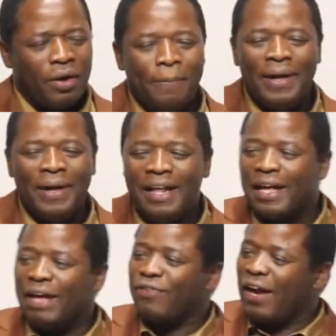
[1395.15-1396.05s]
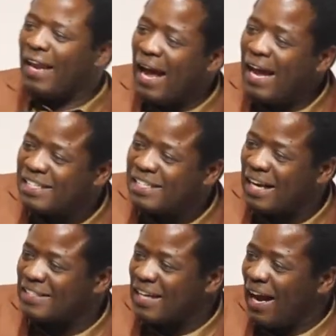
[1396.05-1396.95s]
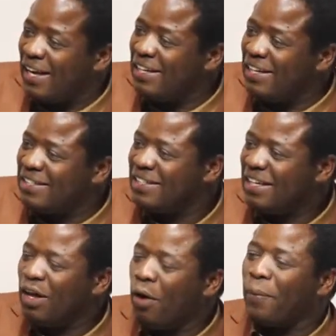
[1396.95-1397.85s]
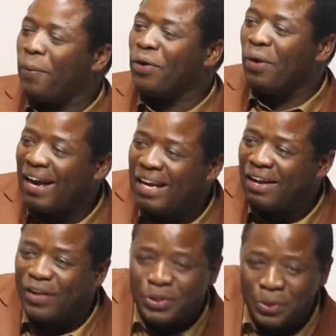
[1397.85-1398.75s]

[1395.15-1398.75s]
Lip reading: Meaning, if Elijah died, there will be no rain even